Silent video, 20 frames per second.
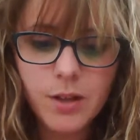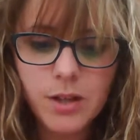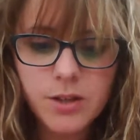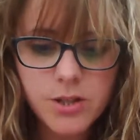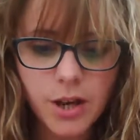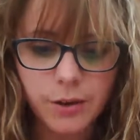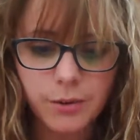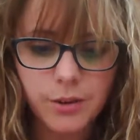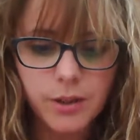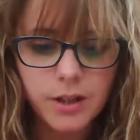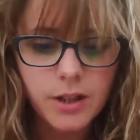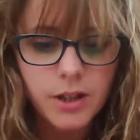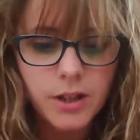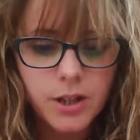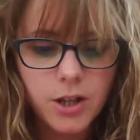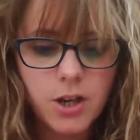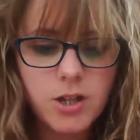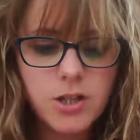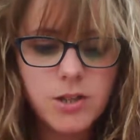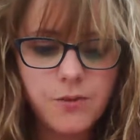So
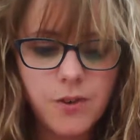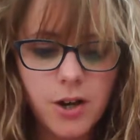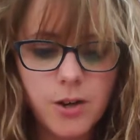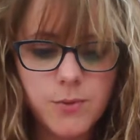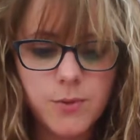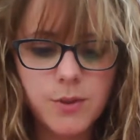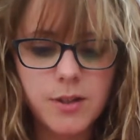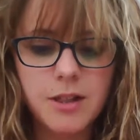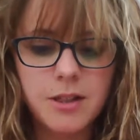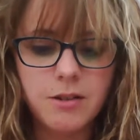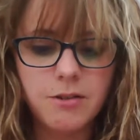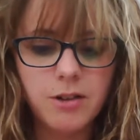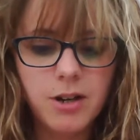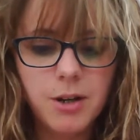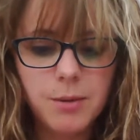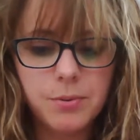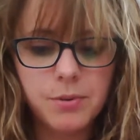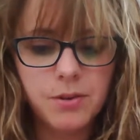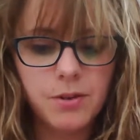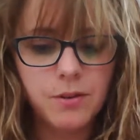use the files within the
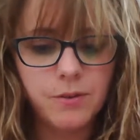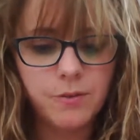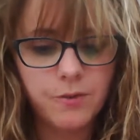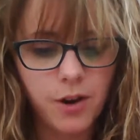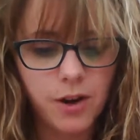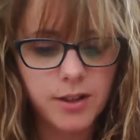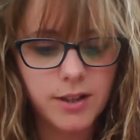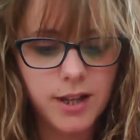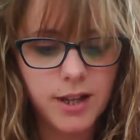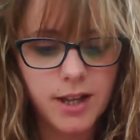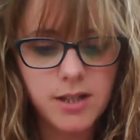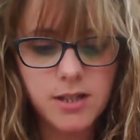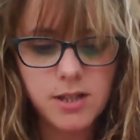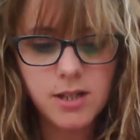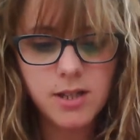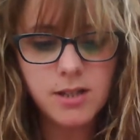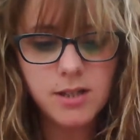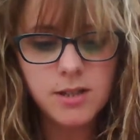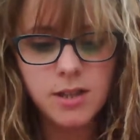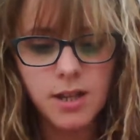group, find the
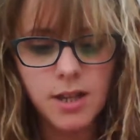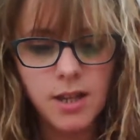answers,